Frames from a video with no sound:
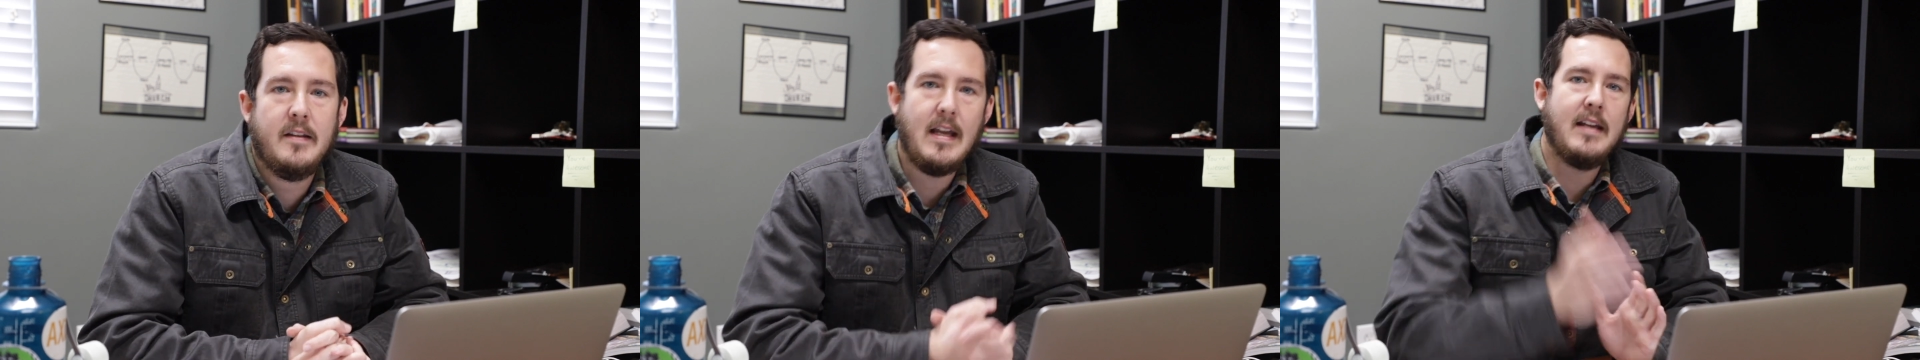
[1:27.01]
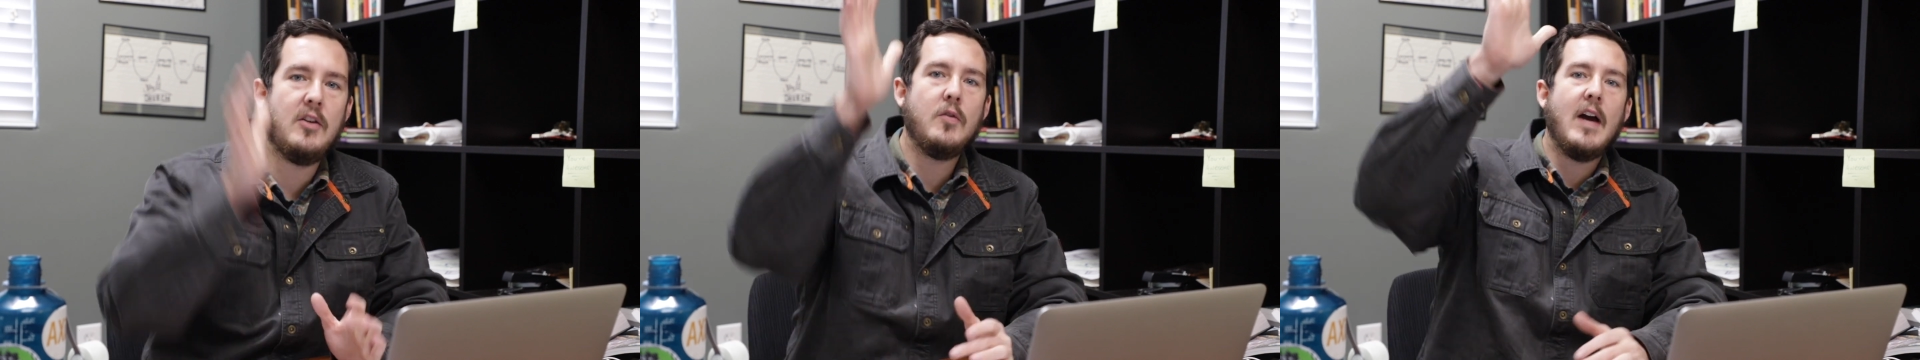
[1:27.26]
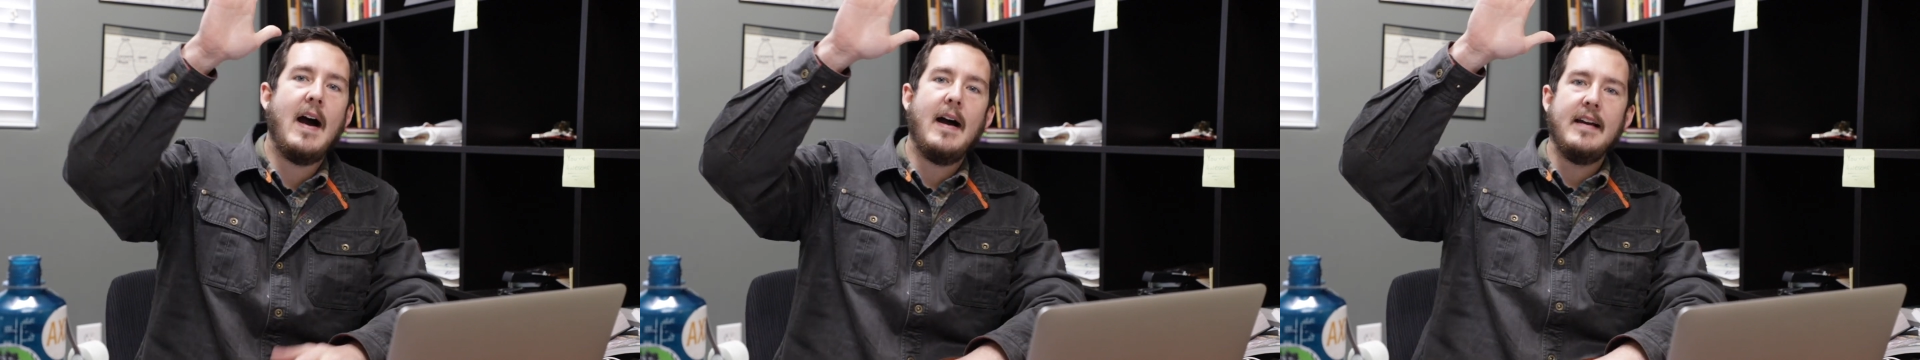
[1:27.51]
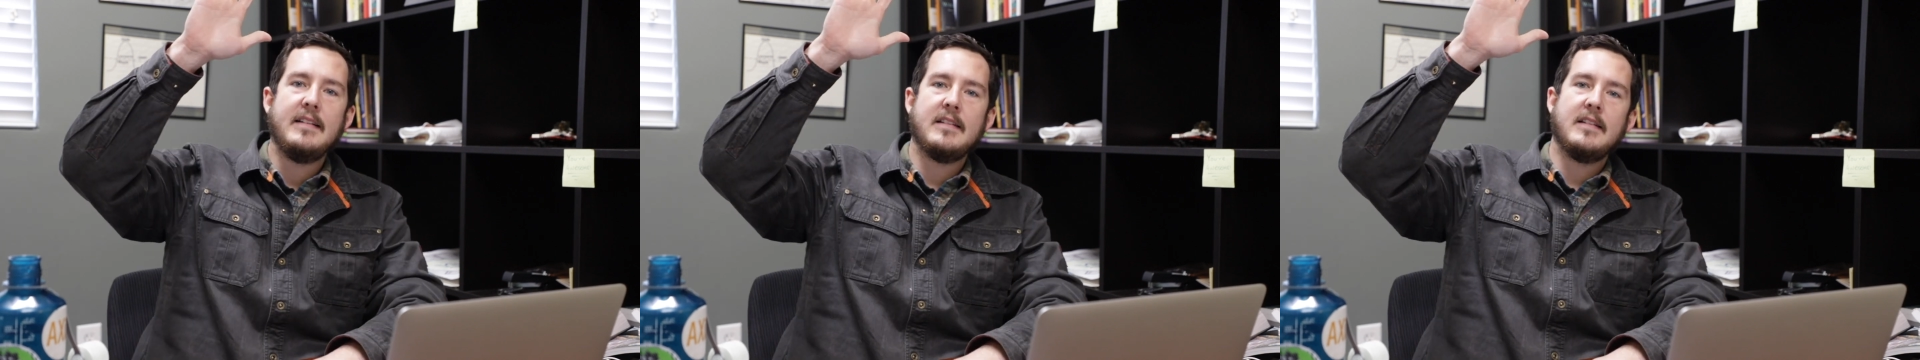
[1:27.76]
Thank you
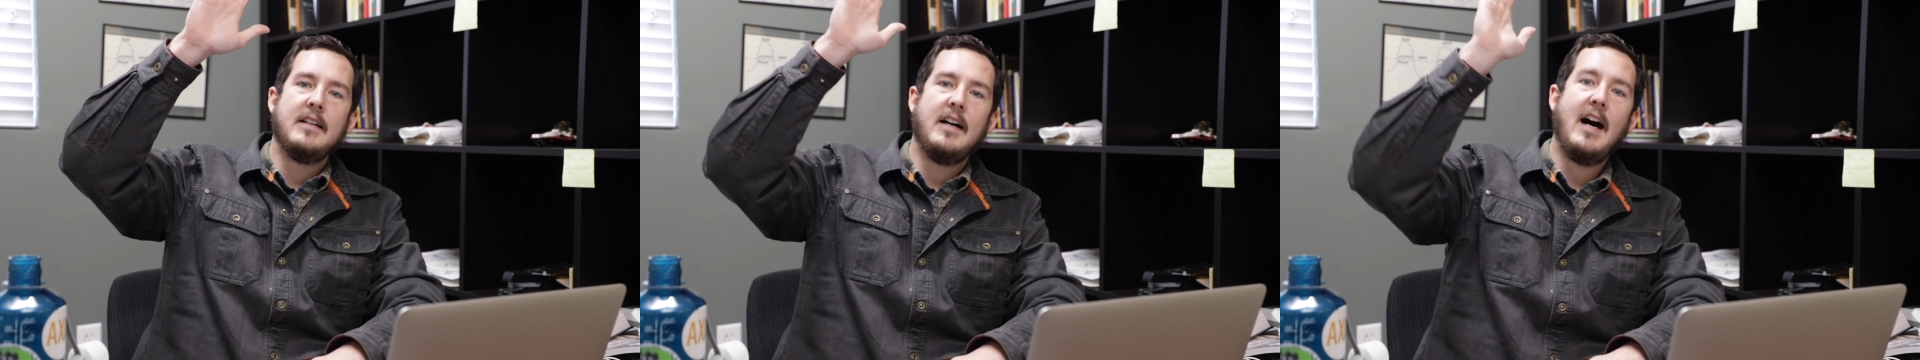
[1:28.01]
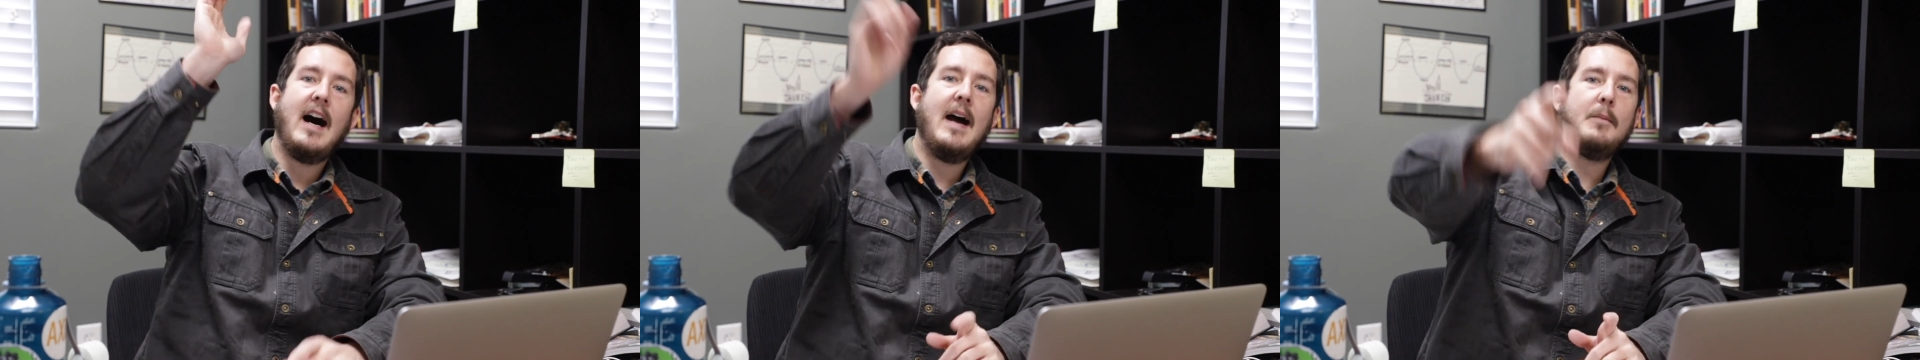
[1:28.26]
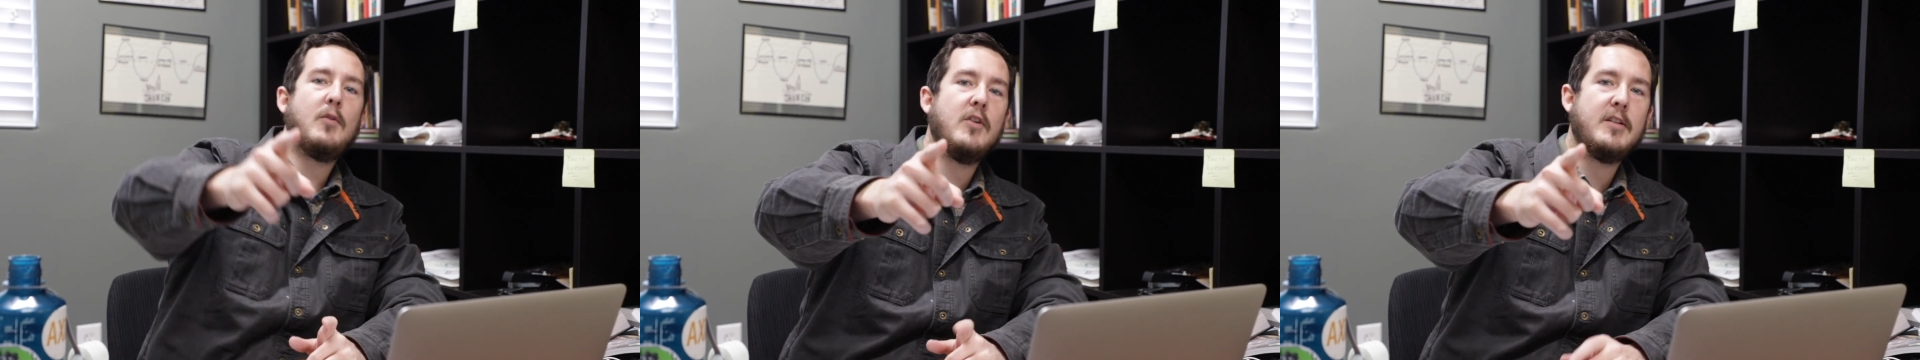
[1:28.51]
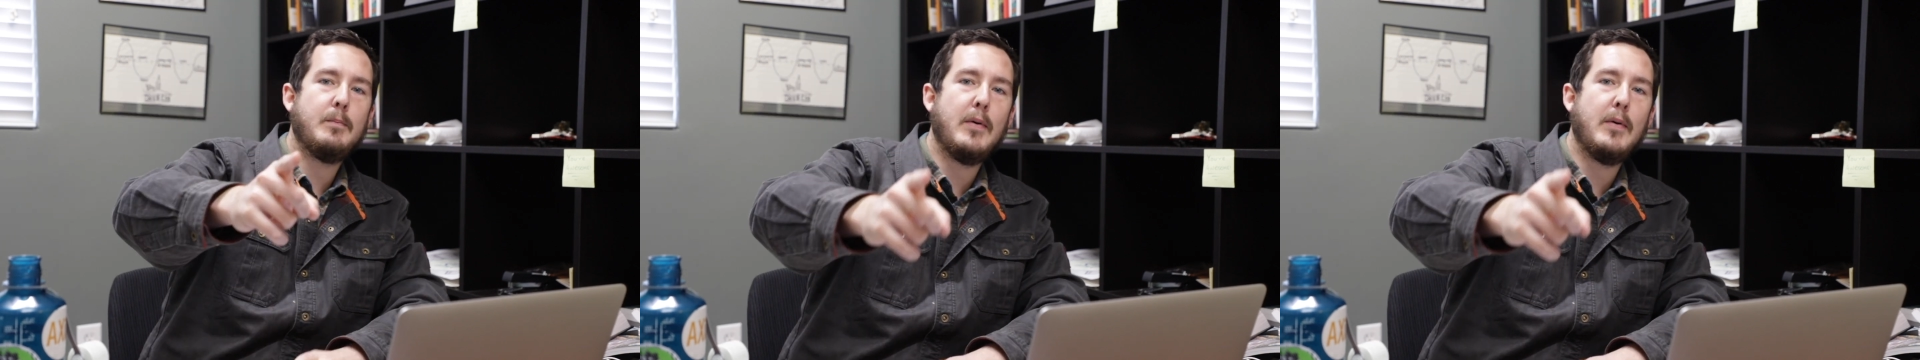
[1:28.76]
guys. I'm Chris